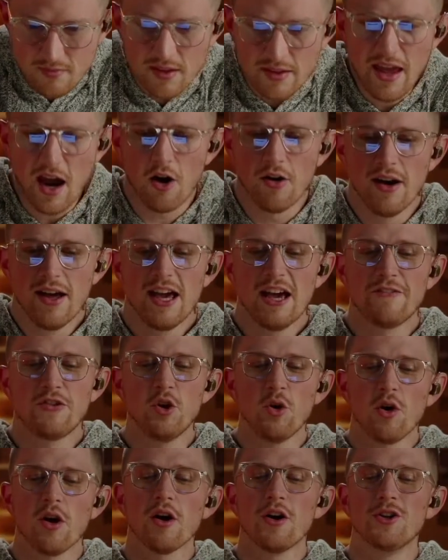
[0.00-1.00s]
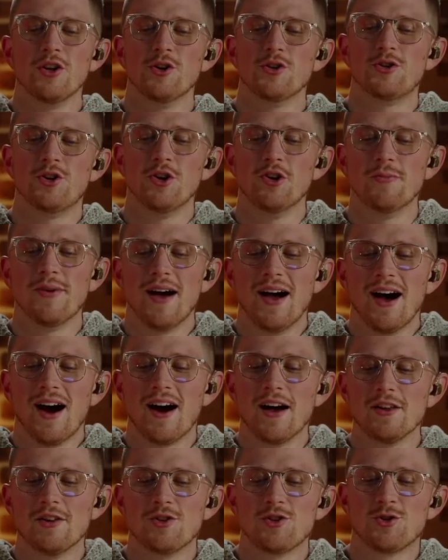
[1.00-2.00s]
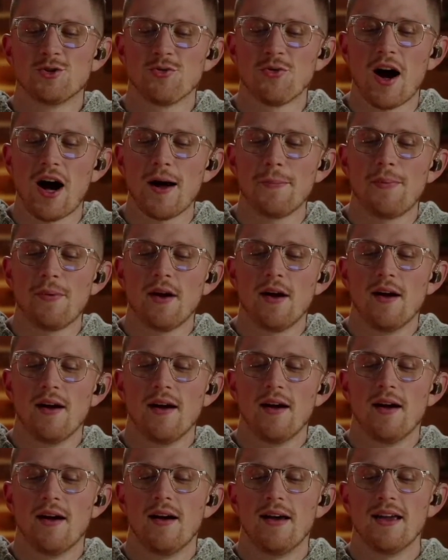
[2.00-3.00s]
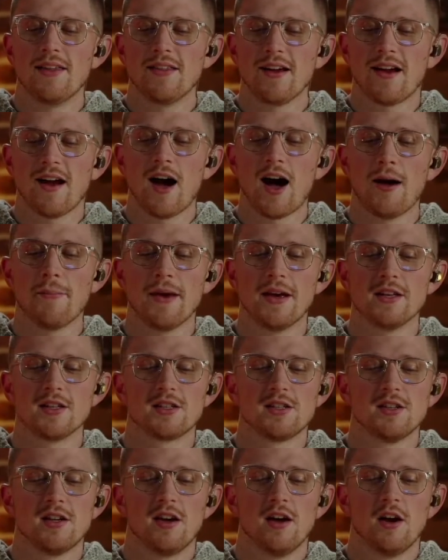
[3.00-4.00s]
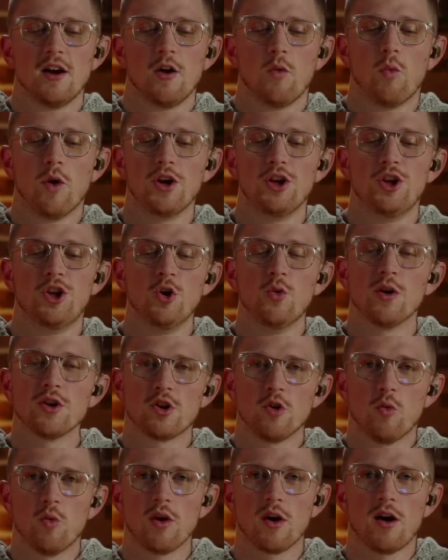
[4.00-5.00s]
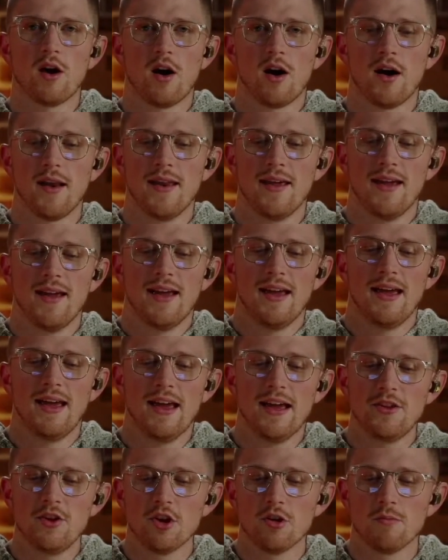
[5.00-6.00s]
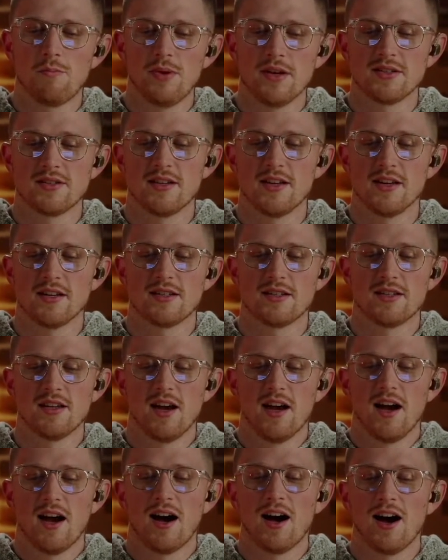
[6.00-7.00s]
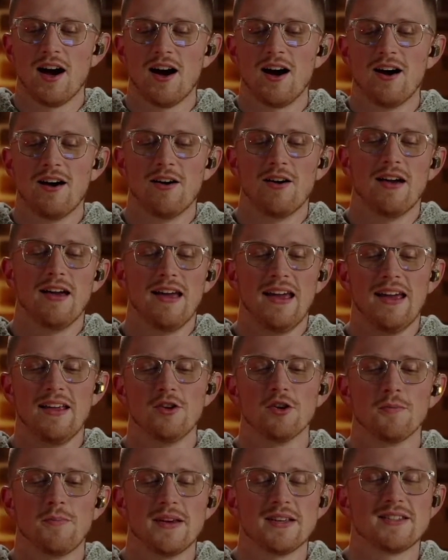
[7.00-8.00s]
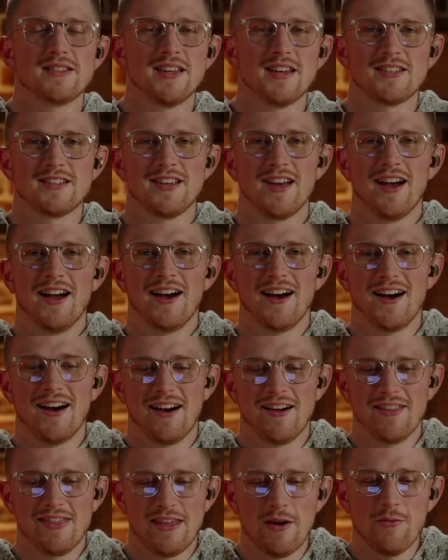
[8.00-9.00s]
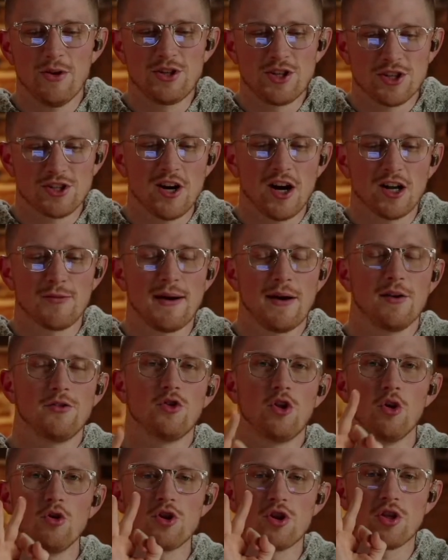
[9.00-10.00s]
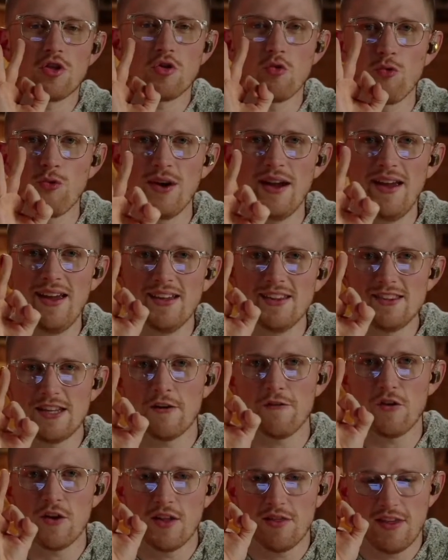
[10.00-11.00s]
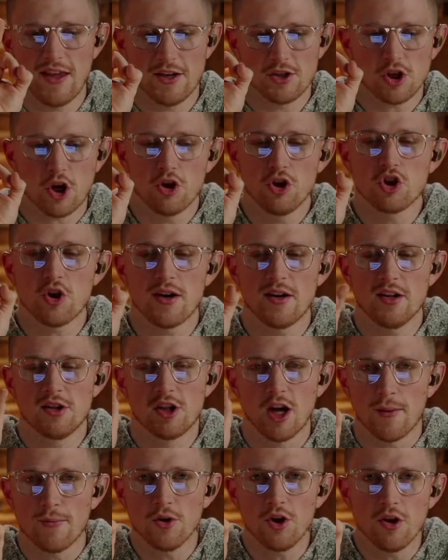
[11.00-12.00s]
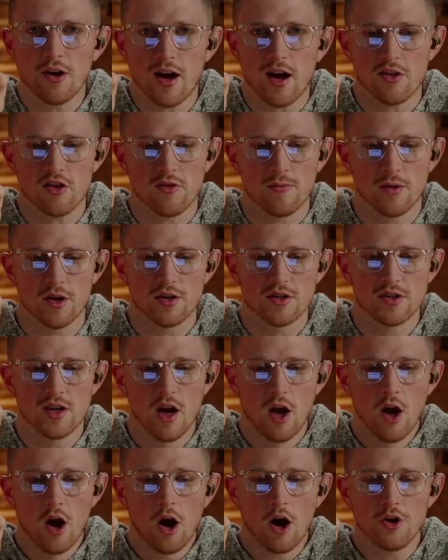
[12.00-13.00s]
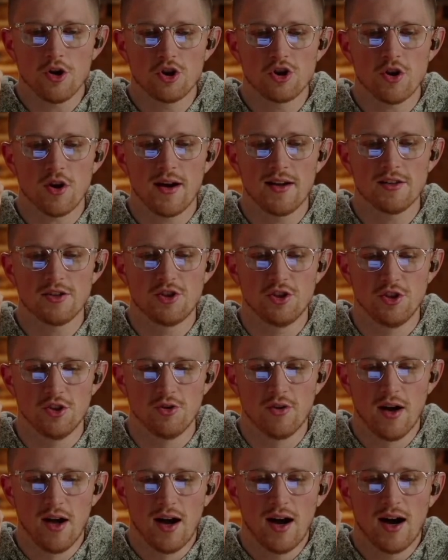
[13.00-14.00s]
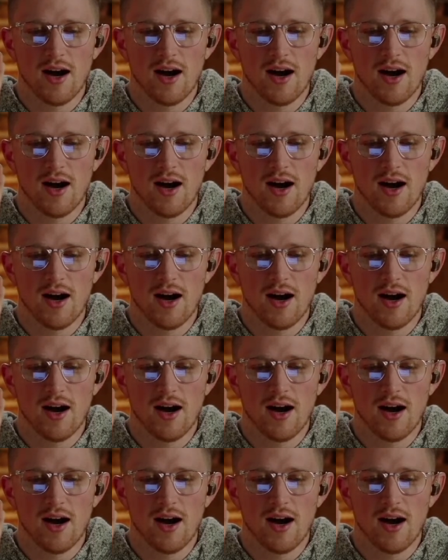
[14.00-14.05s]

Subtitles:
Now, if you are on YouTube, drop in the comments what you want to work on in your business that we just talked about. Those three different things. Are you trying to double your customers? Are you trying to